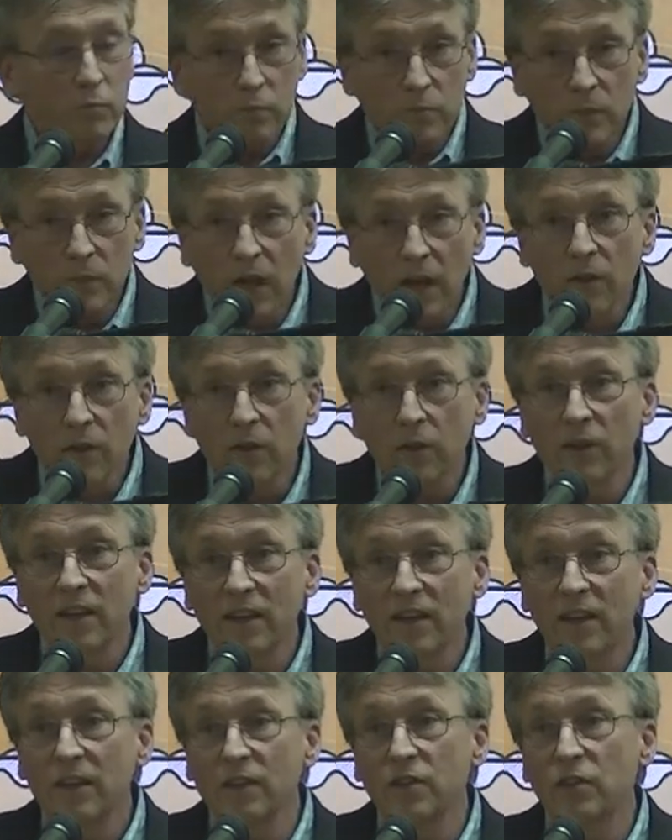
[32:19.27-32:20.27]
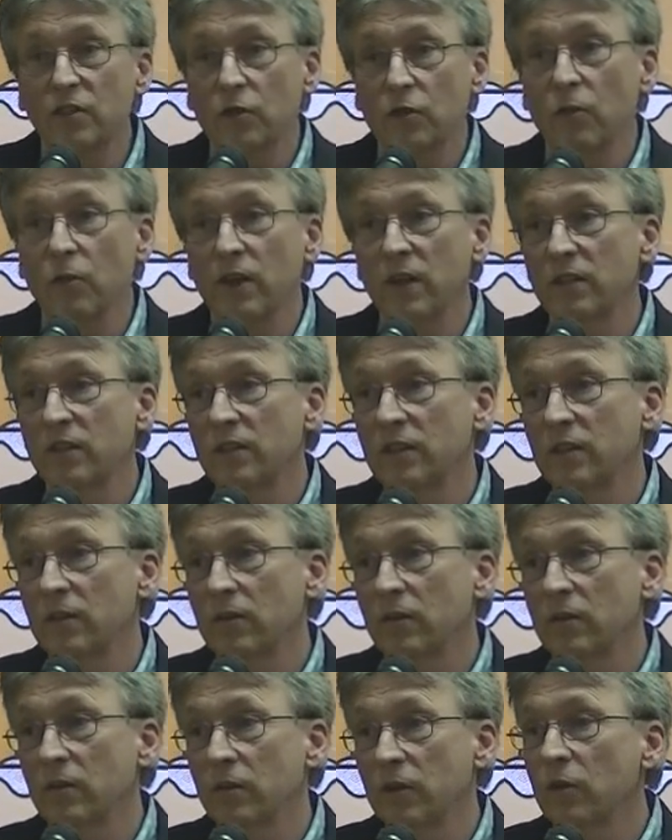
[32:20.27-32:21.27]
Now their kids are raised here.
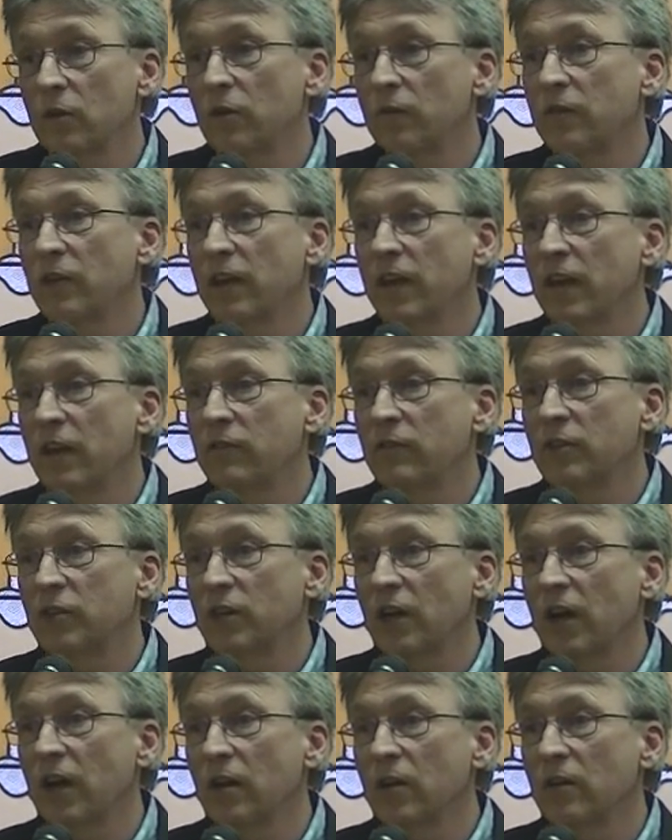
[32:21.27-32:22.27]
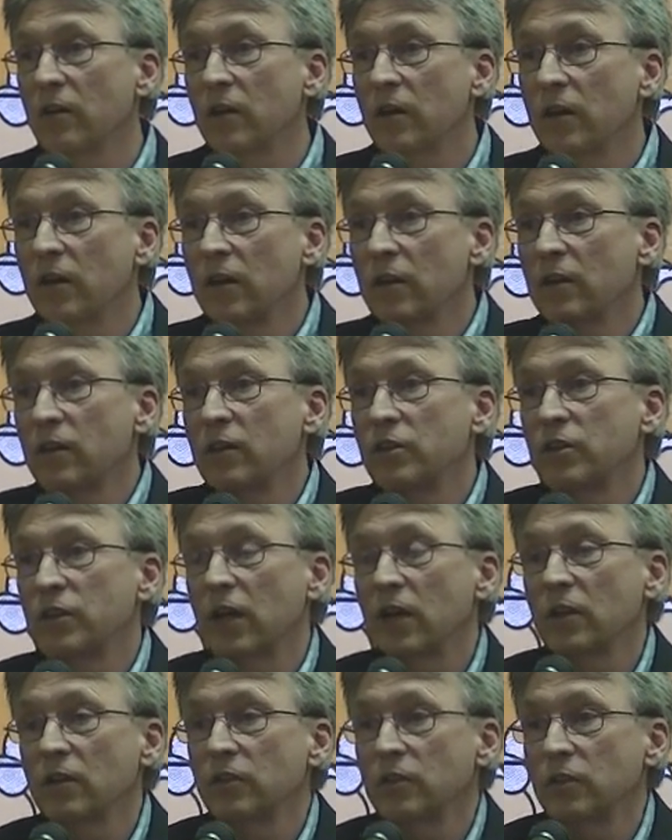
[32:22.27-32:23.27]
If they have a child, the
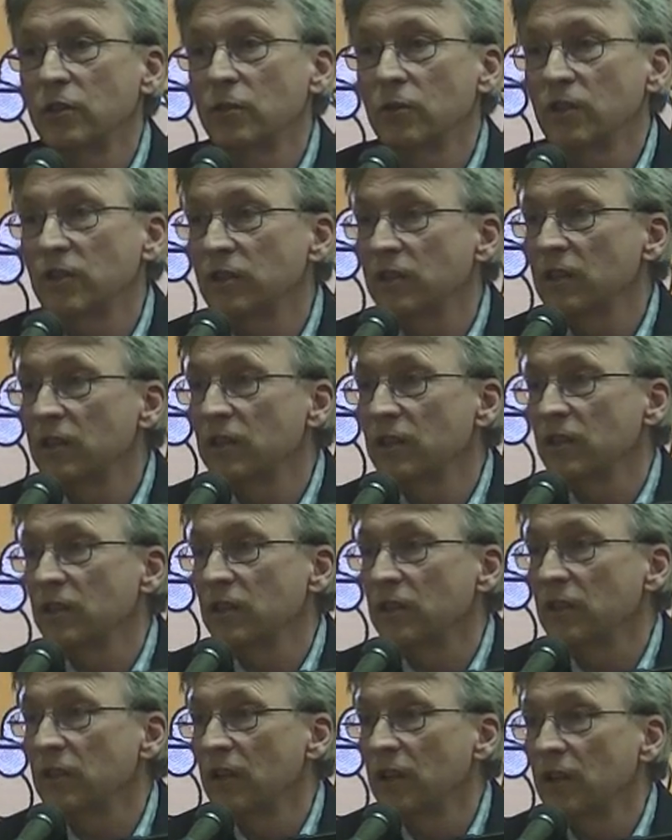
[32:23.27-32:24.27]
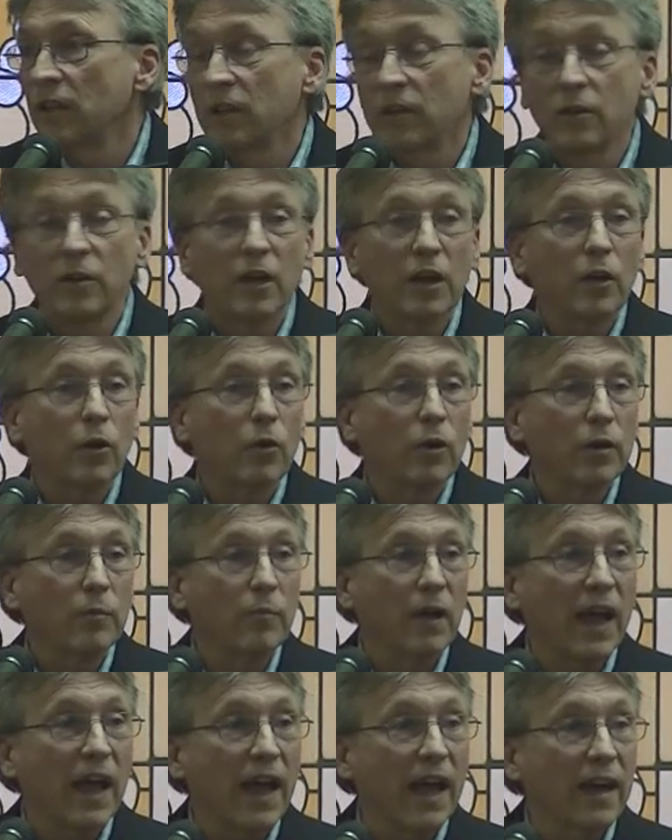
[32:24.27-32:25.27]
child's a US citizen, they're not going
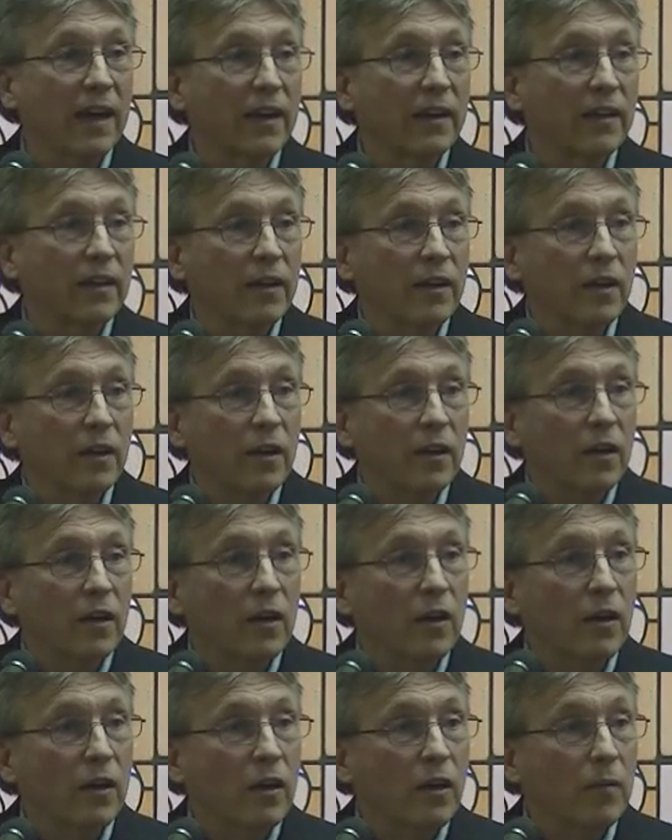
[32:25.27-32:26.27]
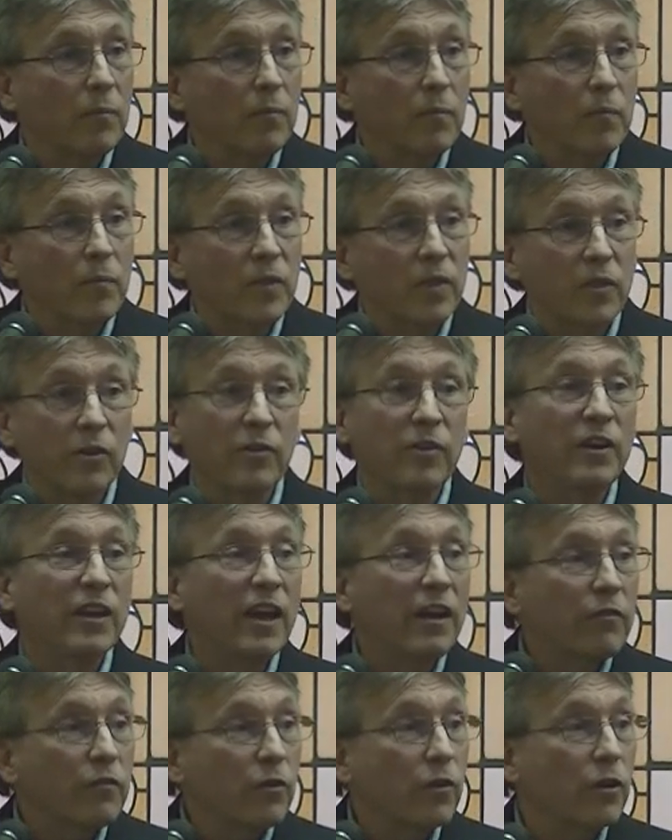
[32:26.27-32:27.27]
back. They're
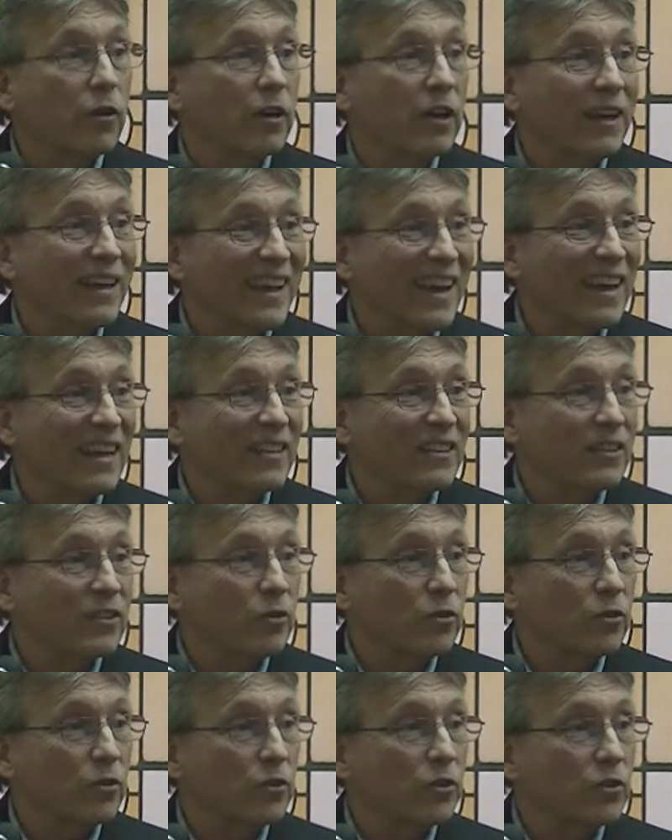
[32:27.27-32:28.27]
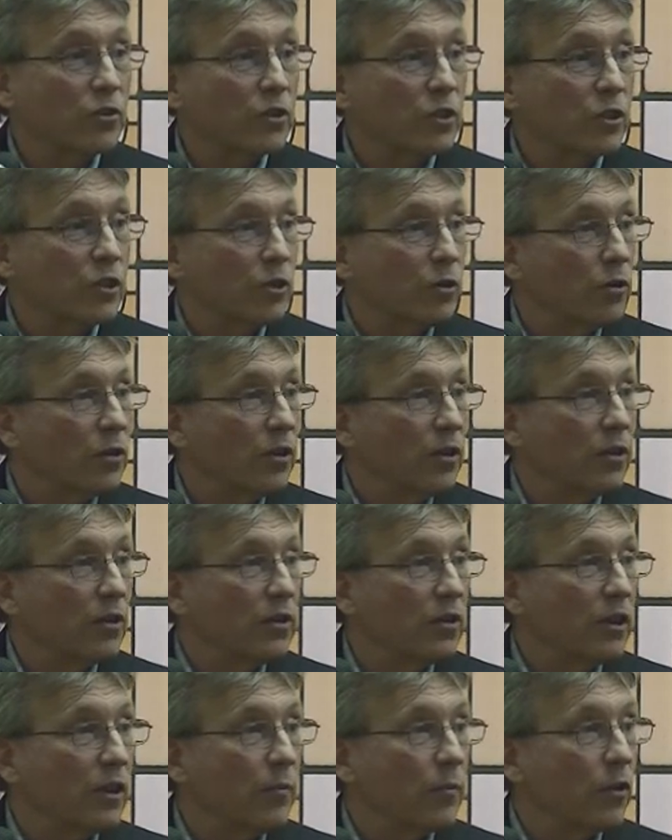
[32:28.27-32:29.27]
never going to get Social Security.
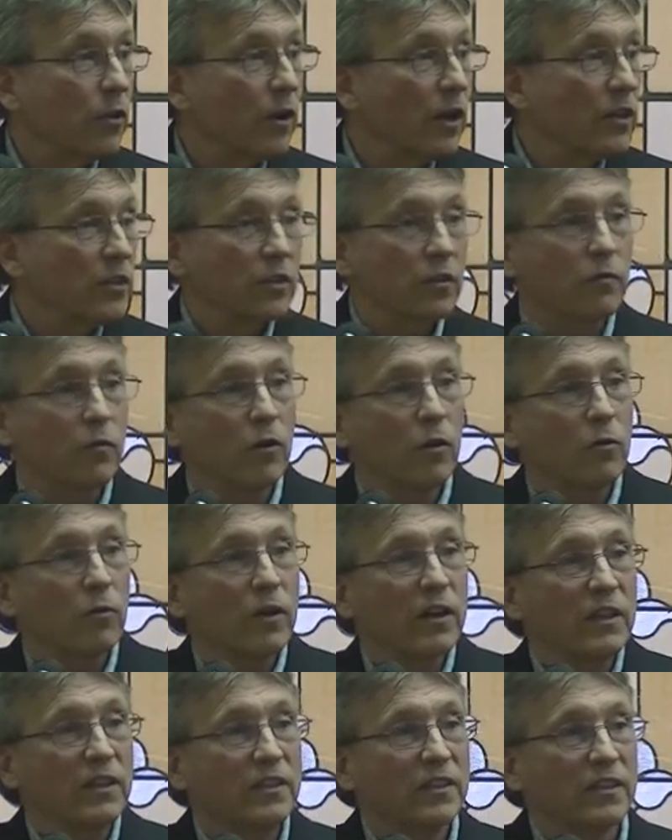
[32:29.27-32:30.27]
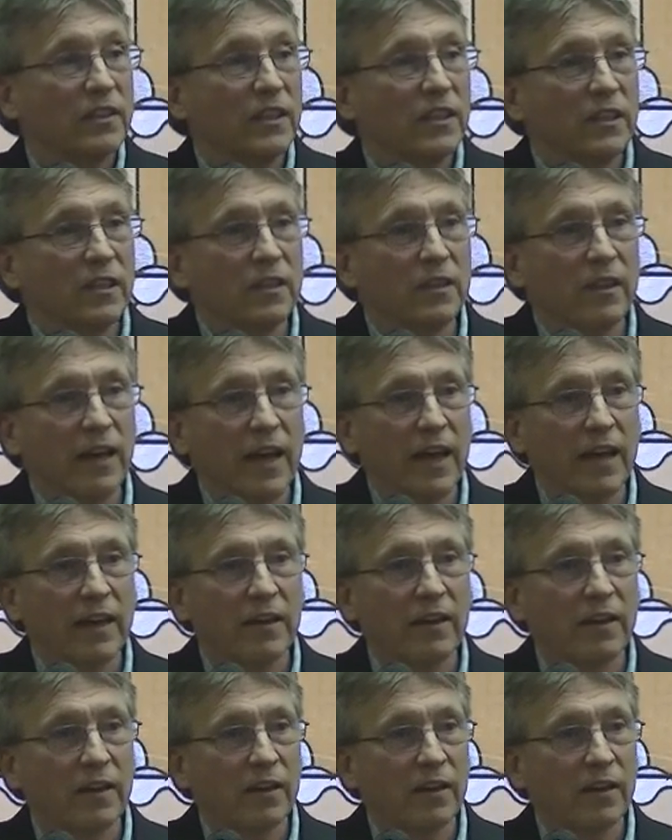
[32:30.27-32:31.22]
The Democrats have already ceded that.